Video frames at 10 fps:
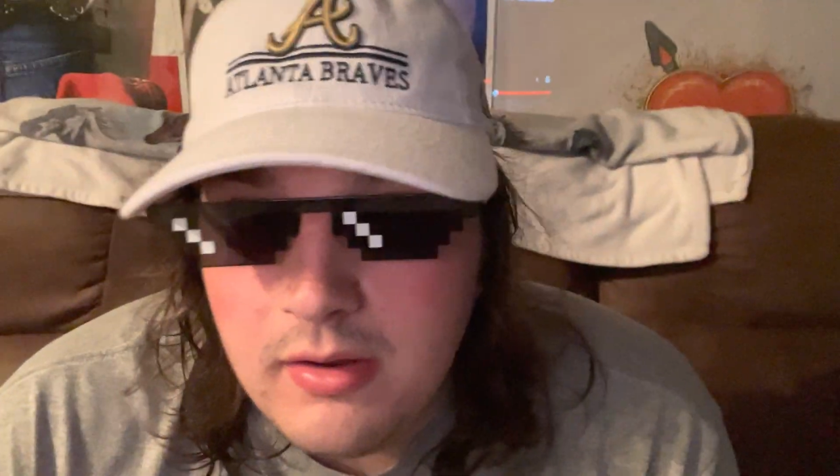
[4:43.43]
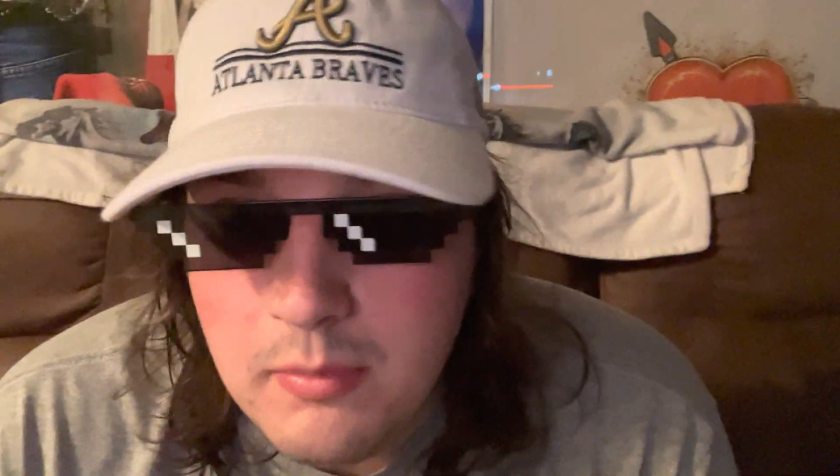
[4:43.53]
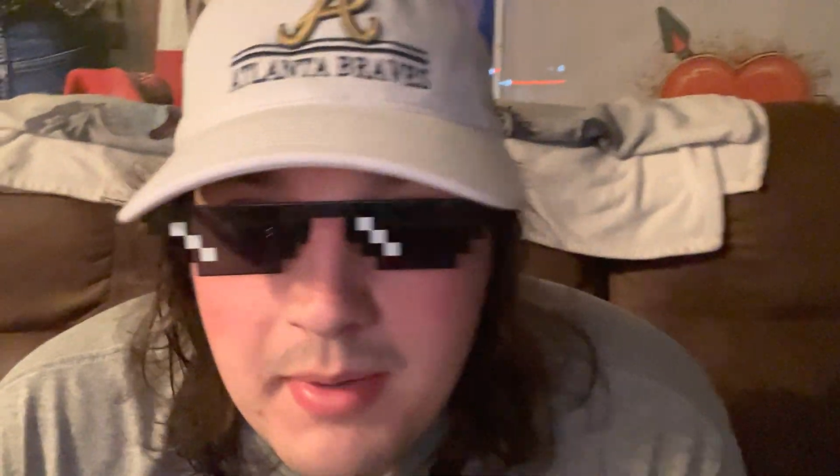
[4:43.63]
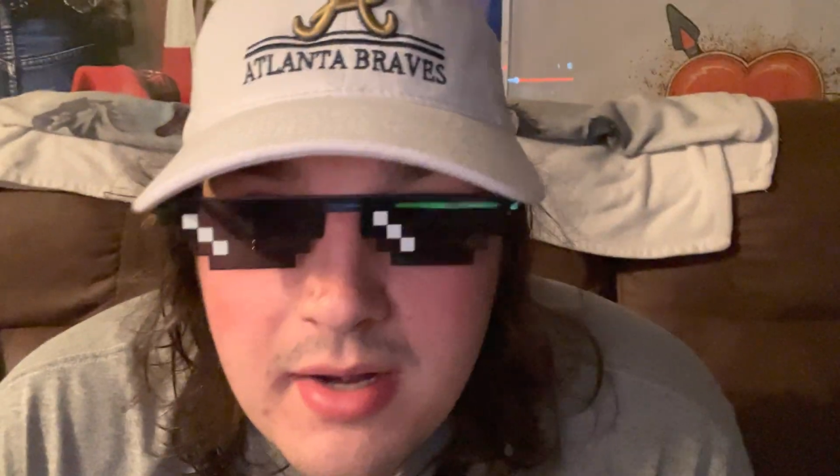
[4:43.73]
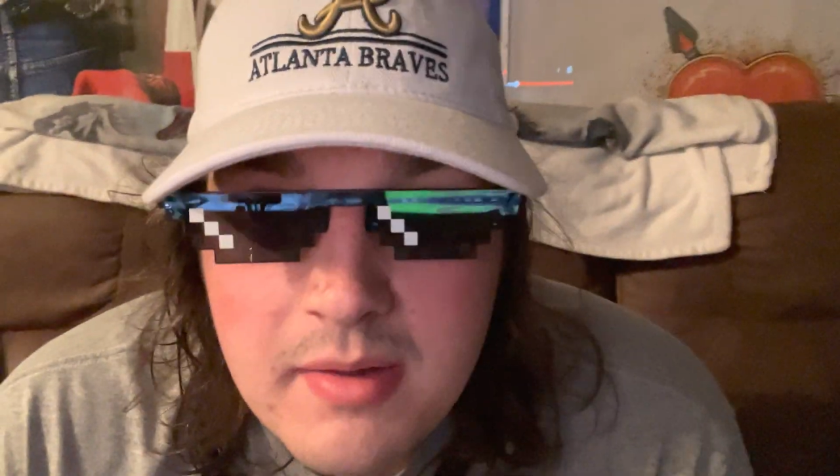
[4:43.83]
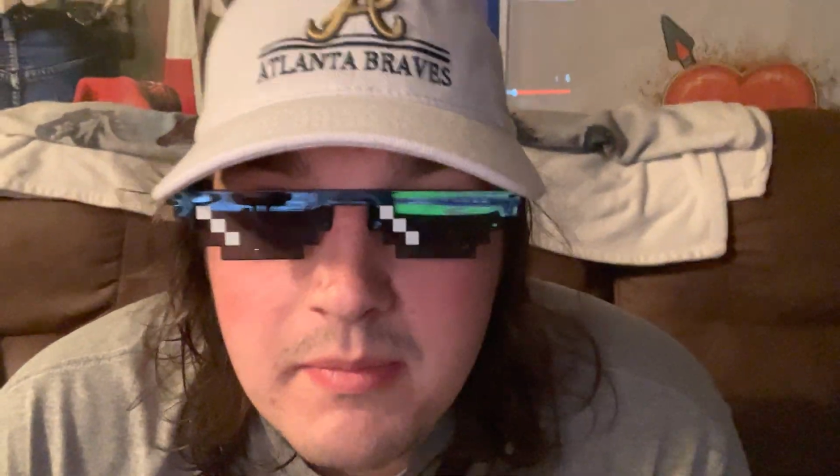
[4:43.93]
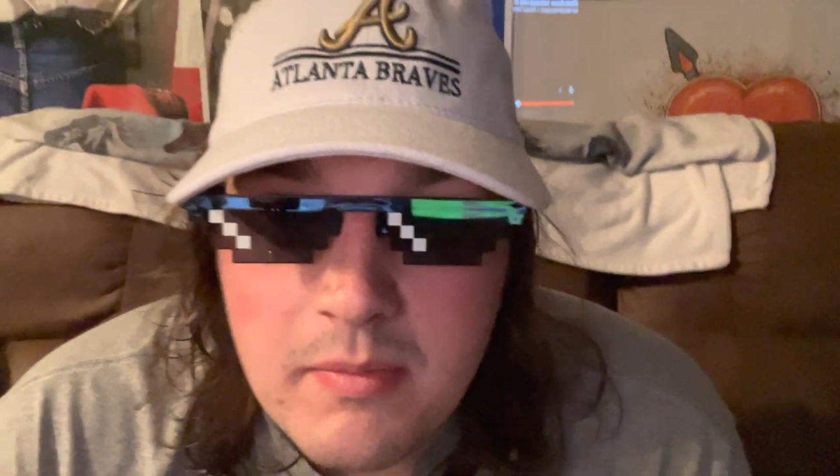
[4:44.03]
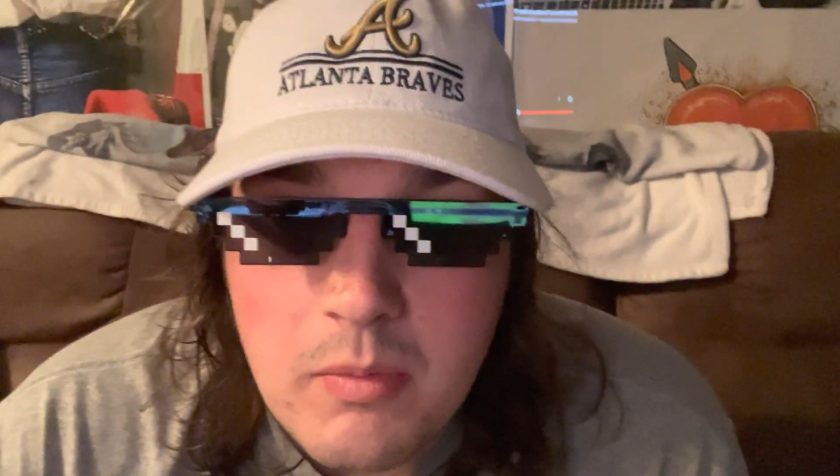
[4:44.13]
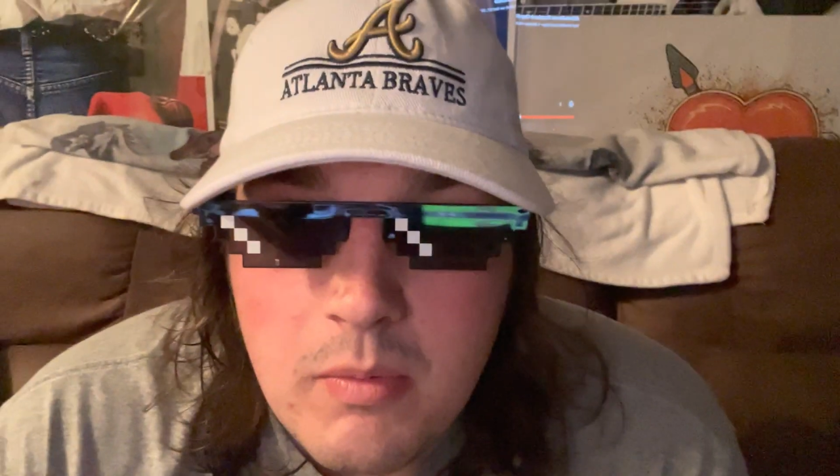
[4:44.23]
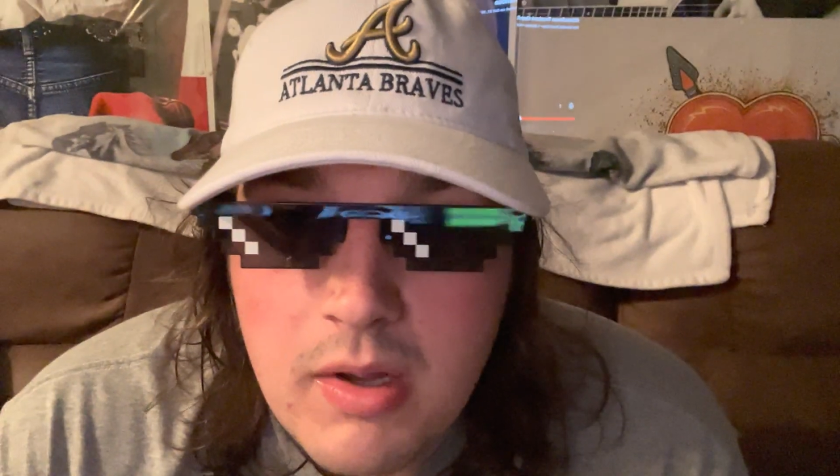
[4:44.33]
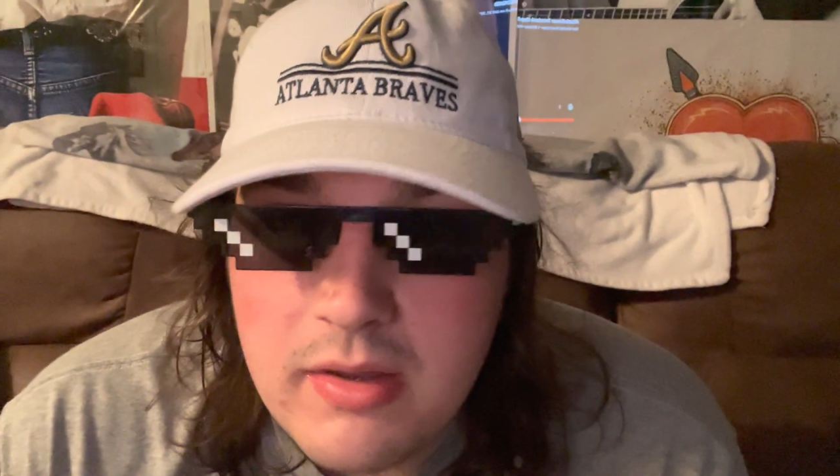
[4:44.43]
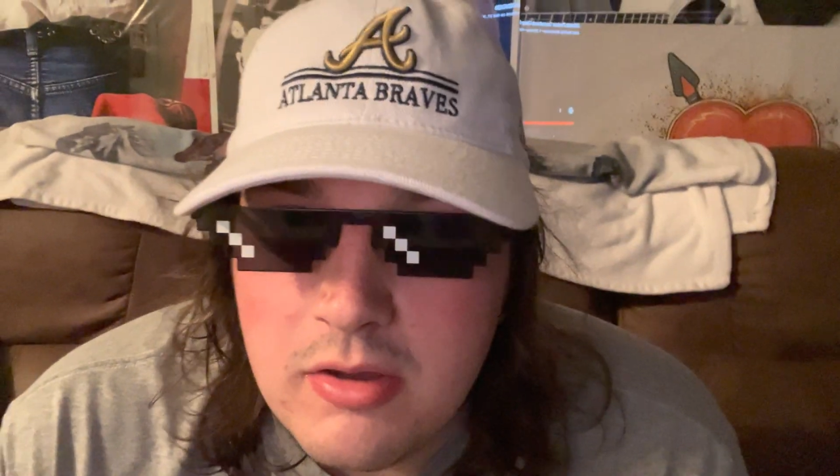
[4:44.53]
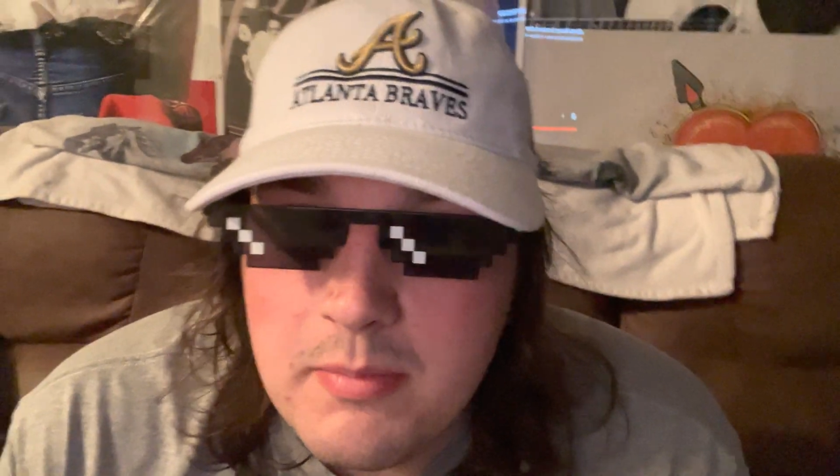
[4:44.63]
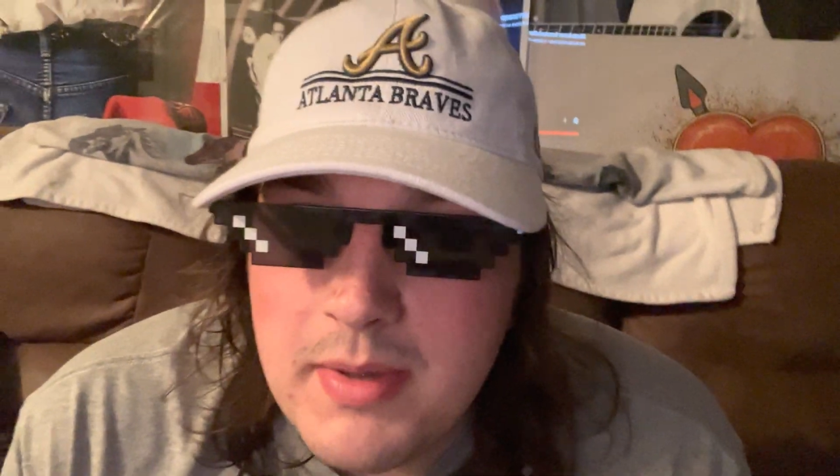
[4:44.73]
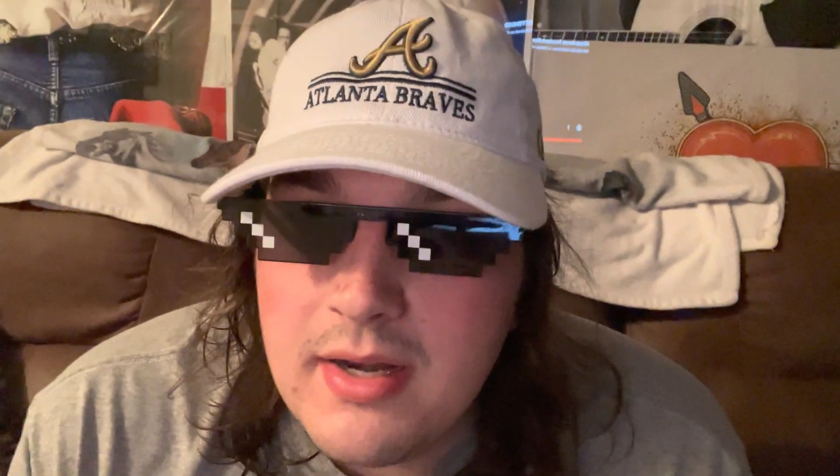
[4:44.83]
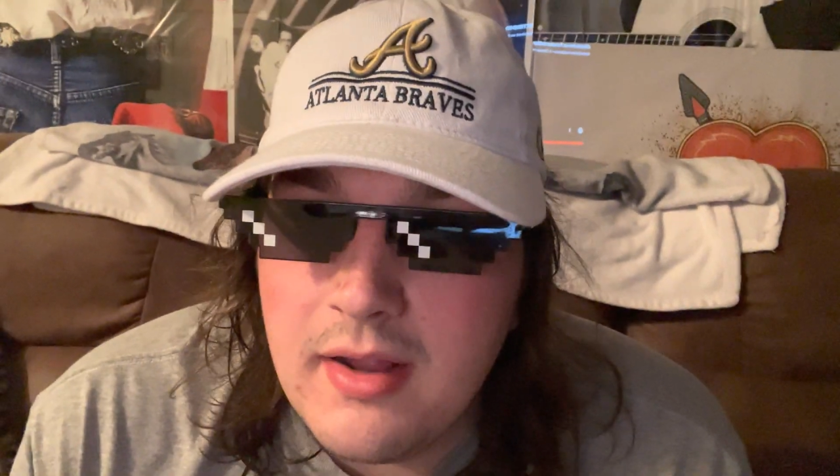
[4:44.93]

You beat an